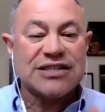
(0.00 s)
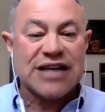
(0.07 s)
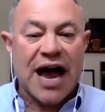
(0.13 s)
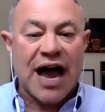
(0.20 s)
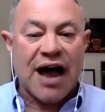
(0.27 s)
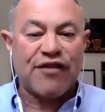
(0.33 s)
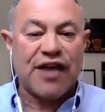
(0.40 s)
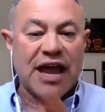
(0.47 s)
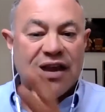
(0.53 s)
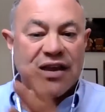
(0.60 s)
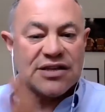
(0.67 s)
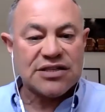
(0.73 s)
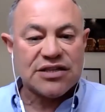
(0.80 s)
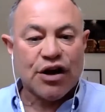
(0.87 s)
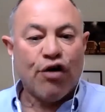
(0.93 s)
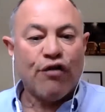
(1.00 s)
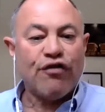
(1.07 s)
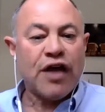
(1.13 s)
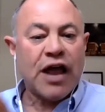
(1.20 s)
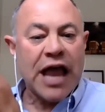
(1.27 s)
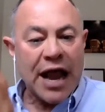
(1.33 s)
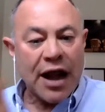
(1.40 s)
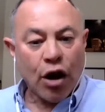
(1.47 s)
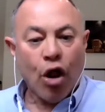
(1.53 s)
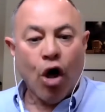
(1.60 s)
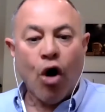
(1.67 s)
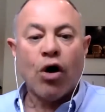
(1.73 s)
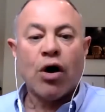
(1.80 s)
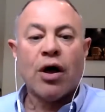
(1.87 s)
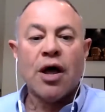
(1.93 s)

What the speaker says: Along with regular reviews,